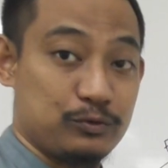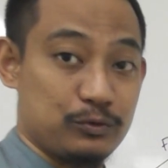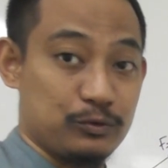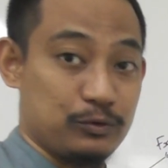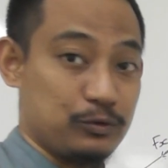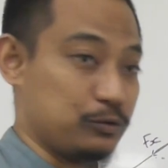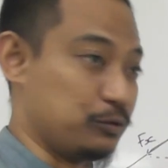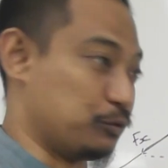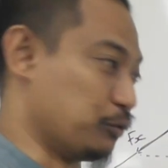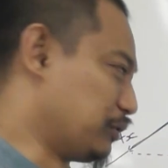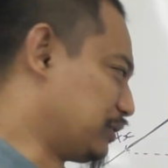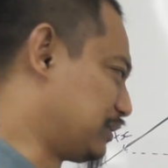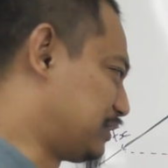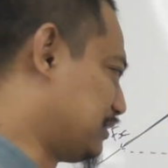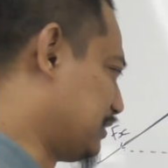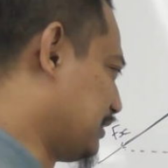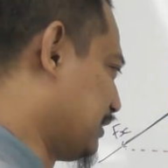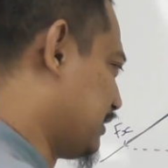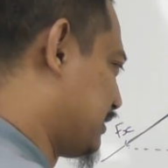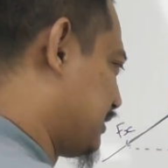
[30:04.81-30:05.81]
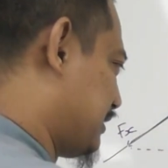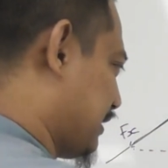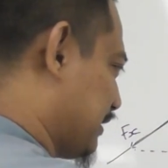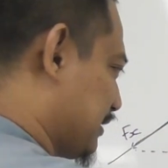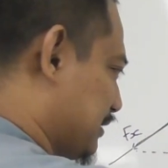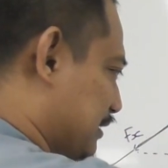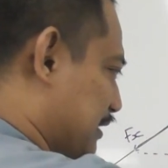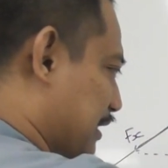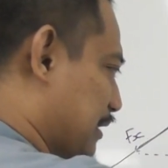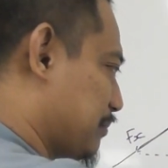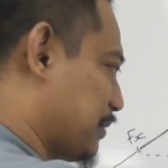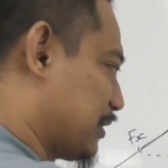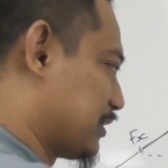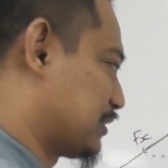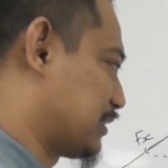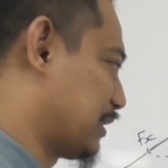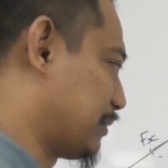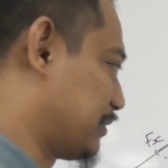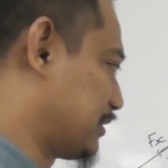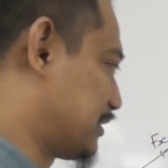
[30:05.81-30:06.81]
So you don't really take that
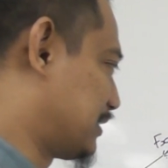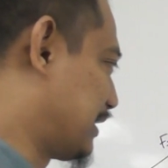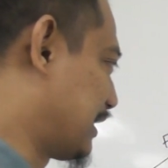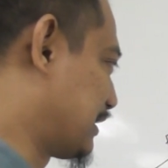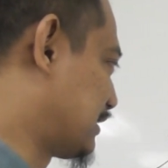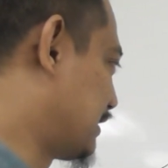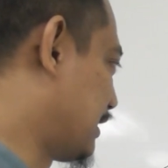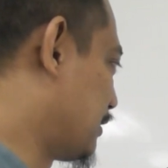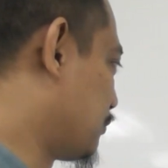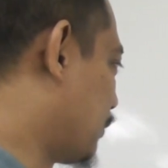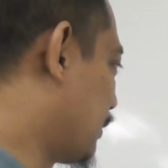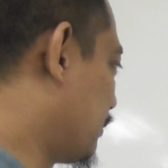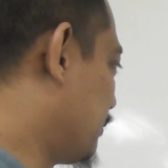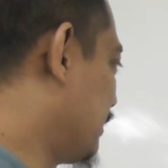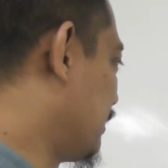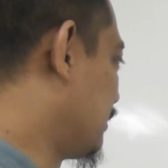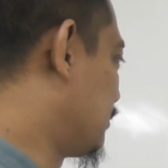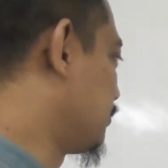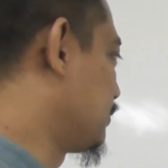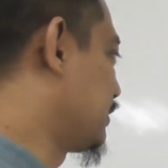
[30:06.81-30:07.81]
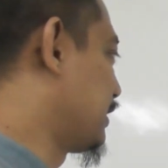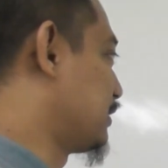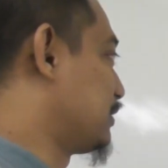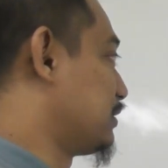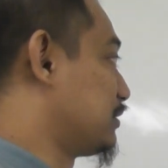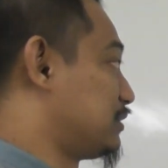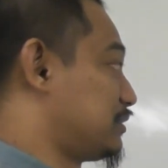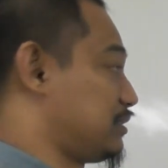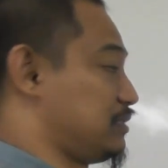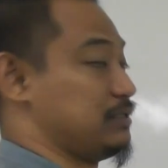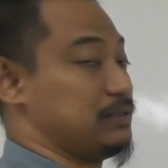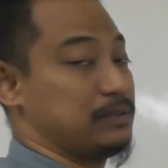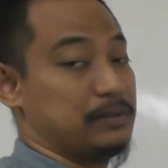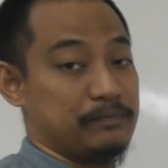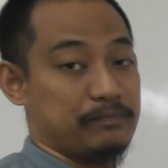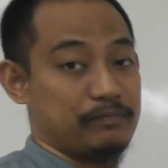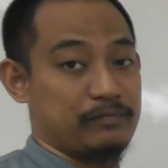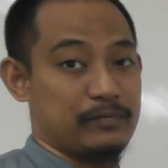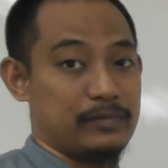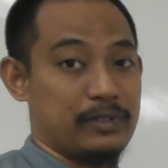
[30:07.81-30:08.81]
much time. It's less than 1 minute to get the 3,
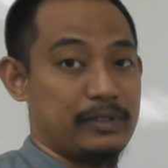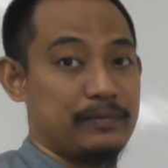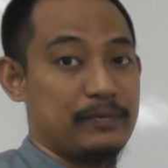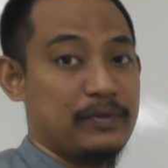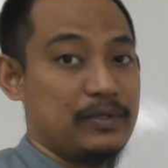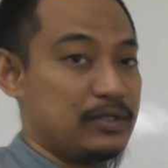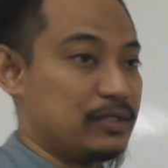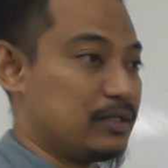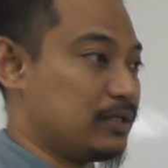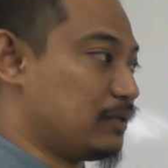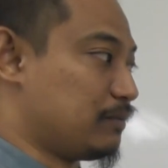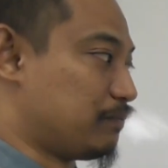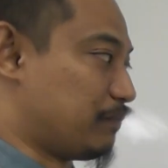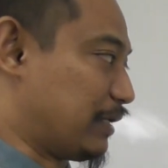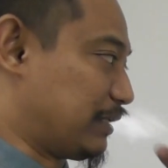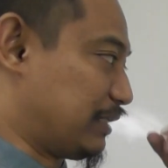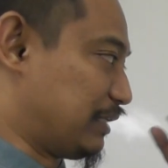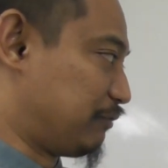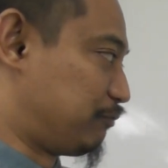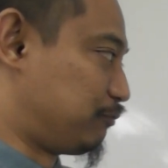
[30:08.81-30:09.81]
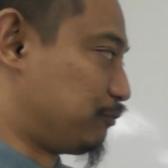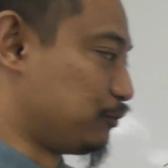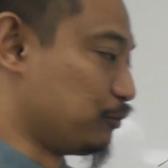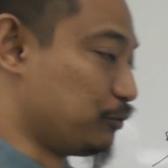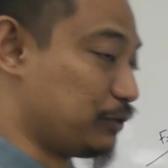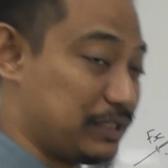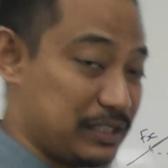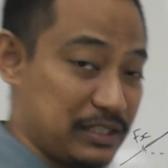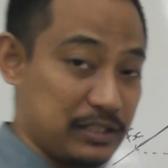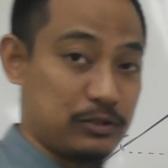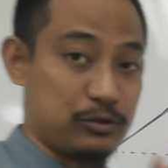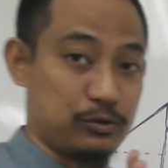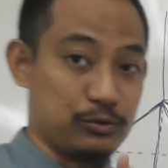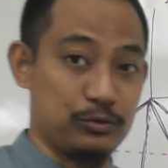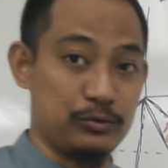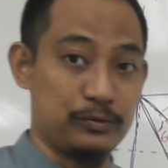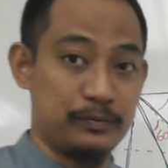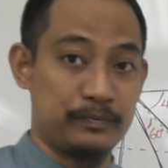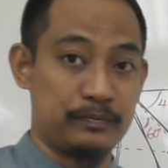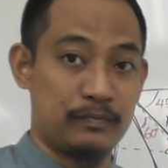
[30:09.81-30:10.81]
right? But if you need
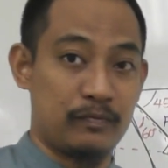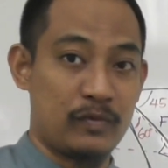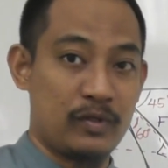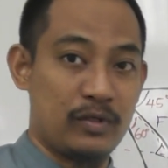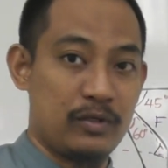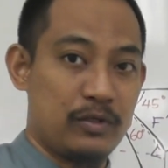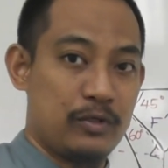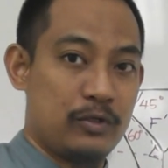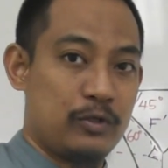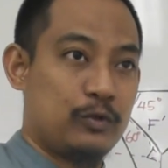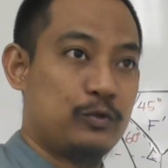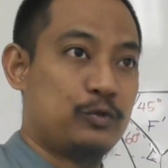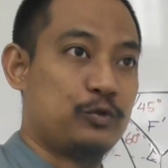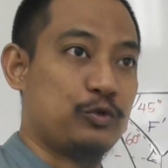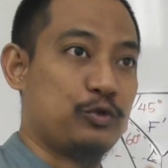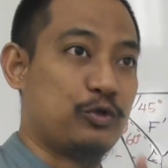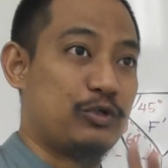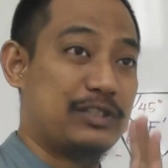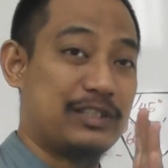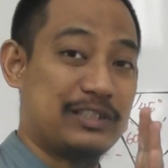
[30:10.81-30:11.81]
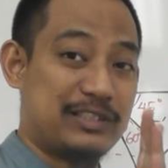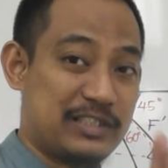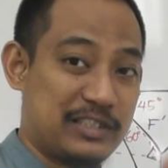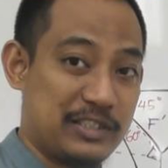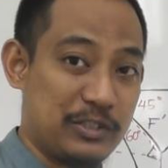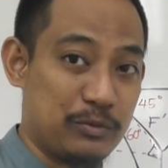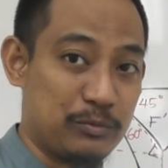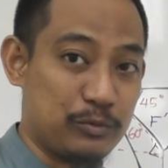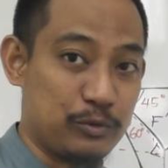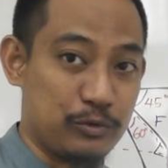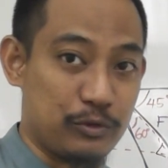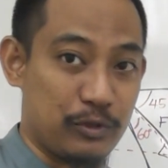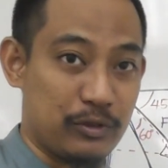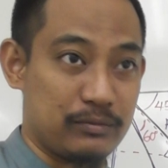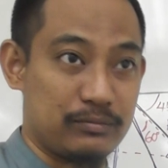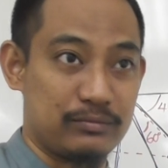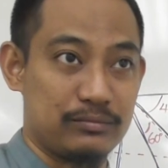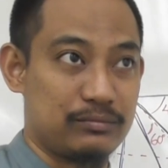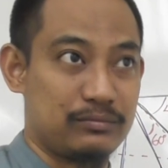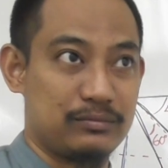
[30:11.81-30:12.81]
to, do not assume, do
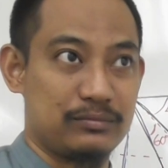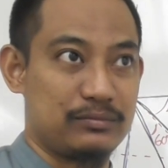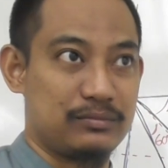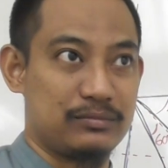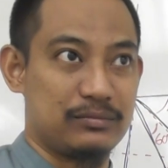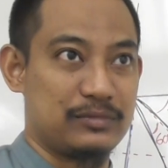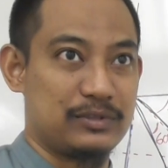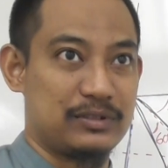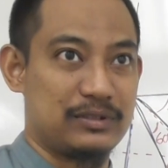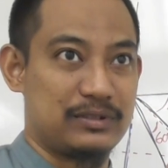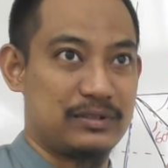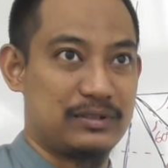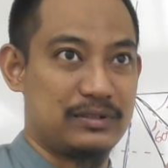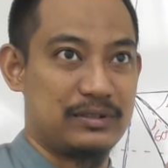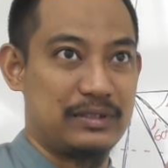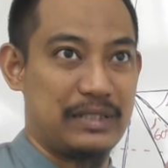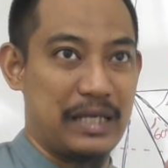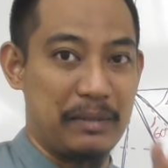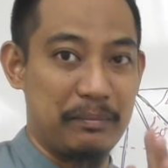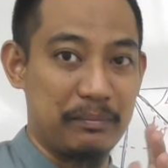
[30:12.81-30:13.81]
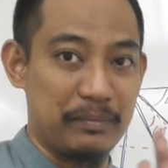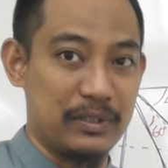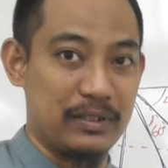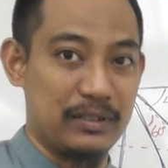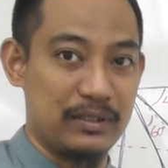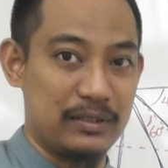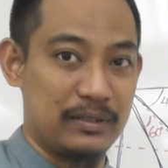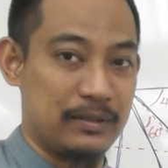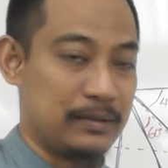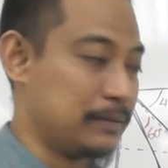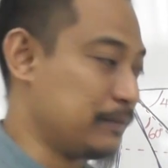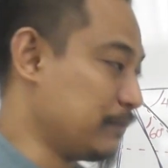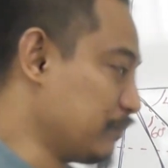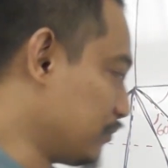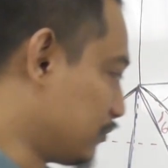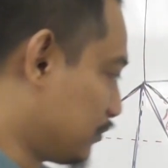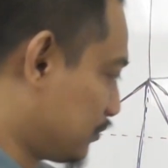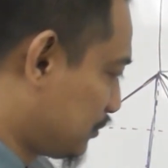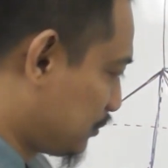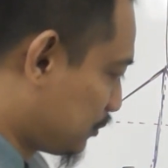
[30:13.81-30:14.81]
not gamble,
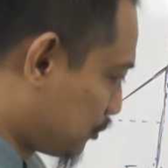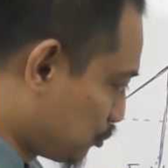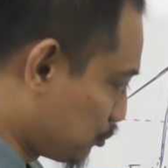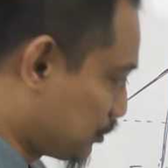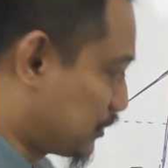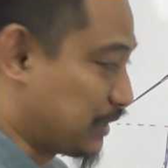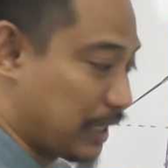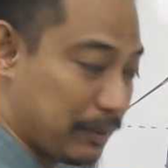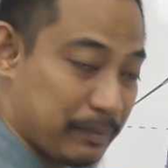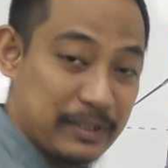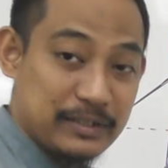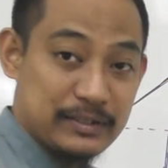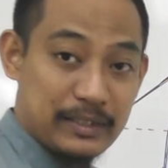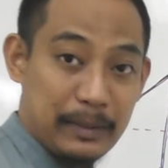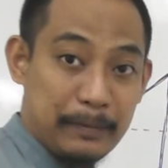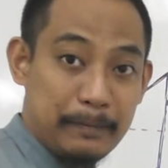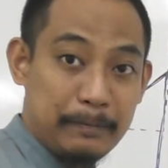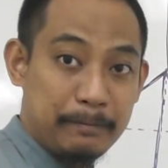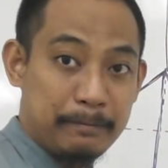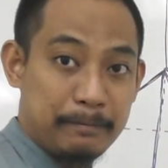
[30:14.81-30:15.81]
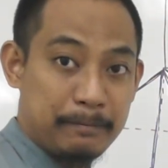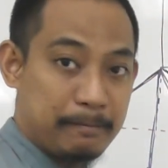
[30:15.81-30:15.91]
do step by step.